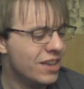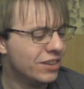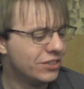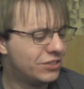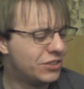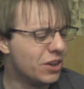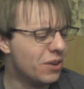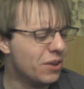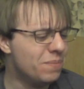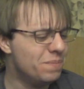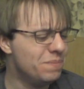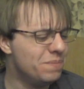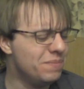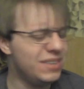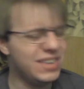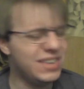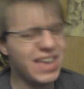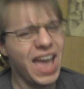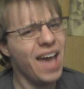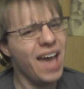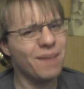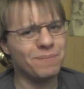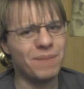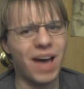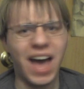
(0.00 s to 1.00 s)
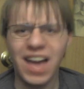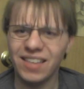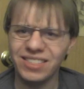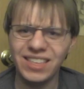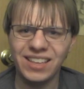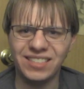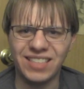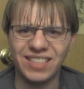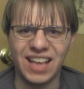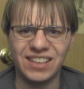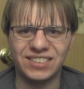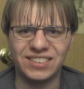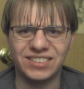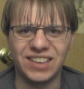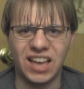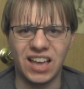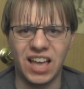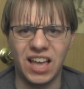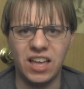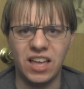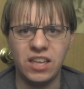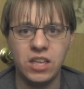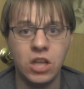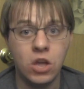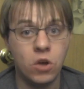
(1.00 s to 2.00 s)
So, yeah, I think that's
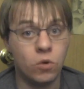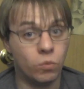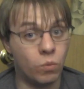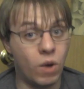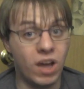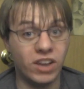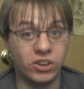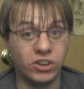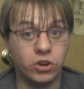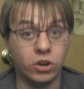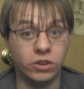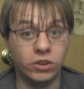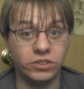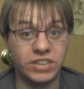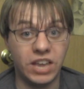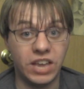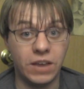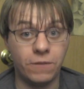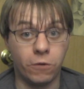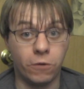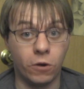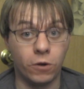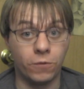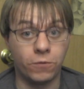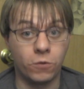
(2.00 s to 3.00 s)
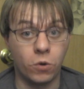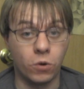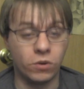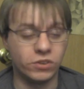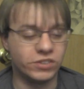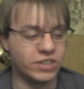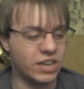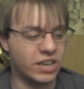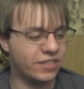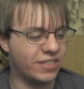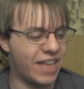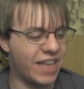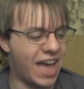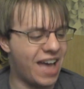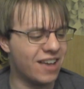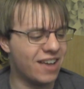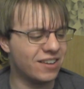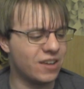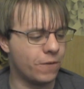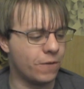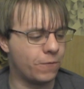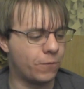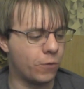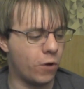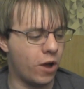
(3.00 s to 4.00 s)
what I could say for, of course,
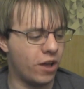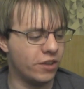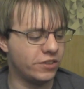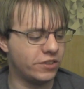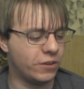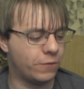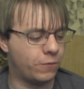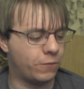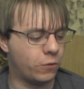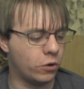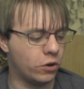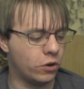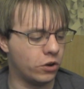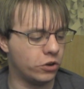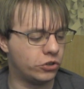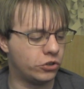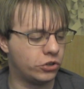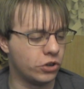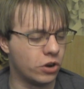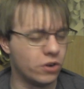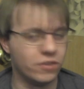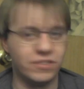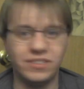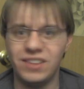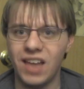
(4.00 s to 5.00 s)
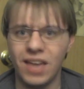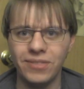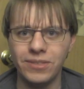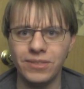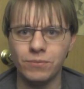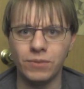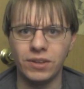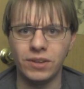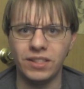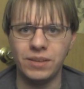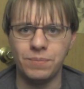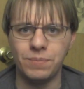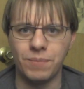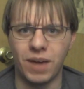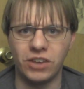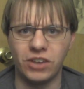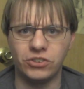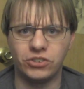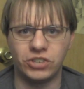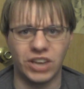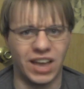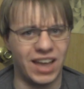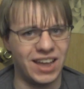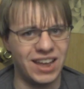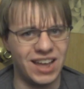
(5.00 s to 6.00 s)
that front for sure. Nothing really
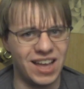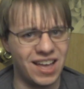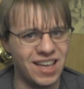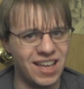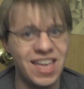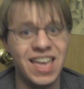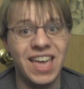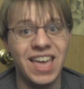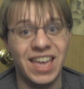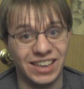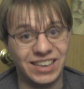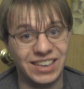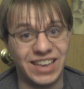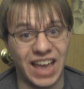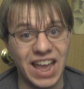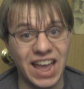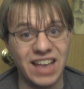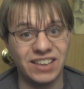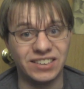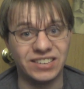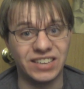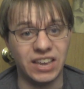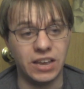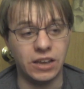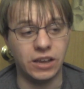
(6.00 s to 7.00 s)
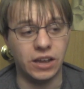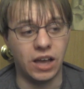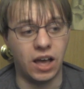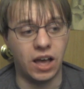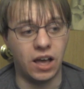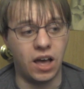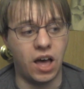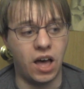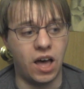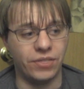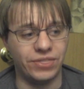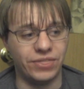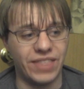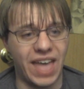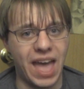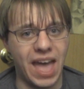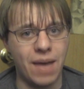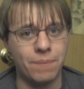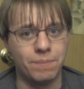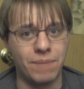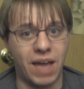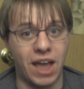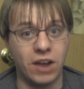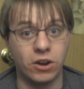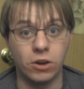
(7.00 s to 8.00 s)
much I can say on
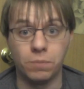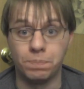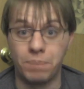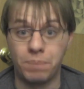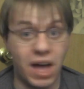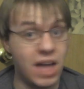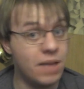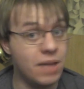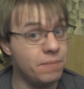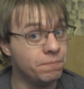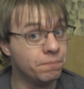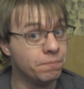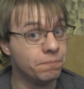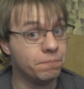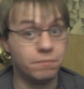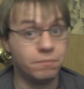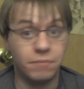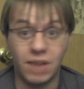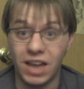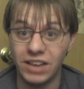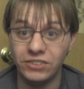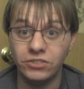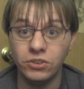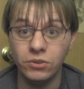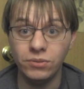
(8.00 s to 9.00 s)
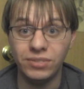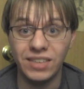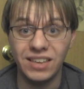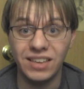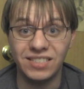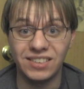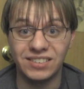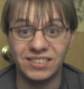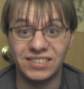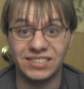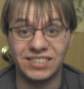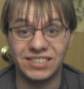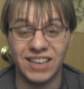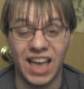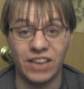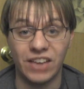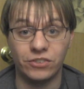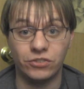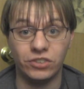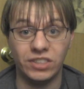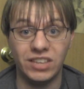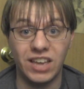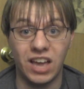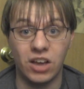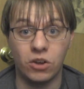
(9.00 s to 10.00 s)
that matter, but I do think this is
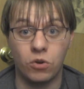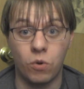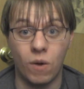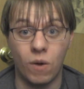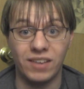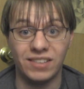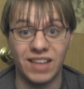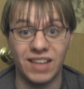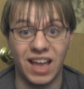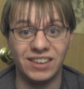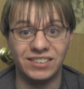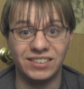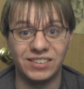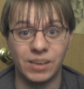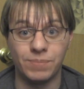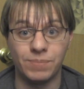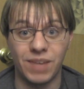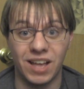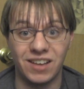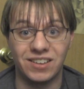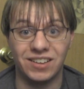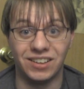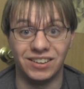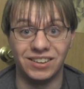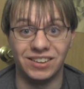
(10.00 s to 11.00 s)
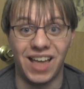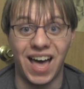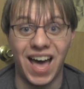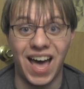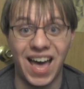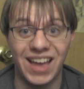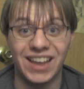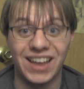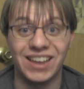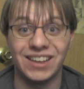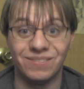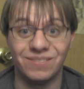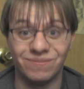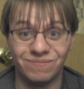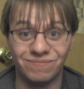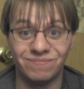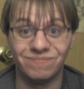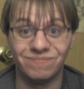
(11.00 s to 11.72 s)
actually quite nice, I'm not gonna lie.